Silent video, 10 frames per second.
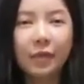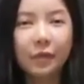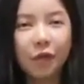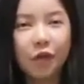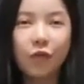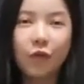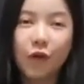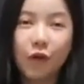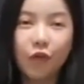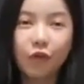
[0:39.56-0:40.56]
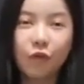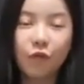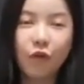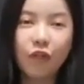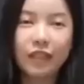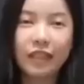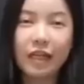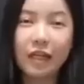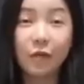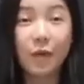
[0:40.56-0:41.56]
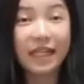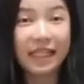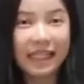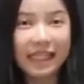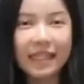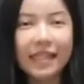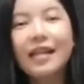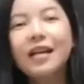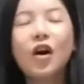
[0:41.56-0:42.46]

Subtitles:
you know, if you want to go for a great dinner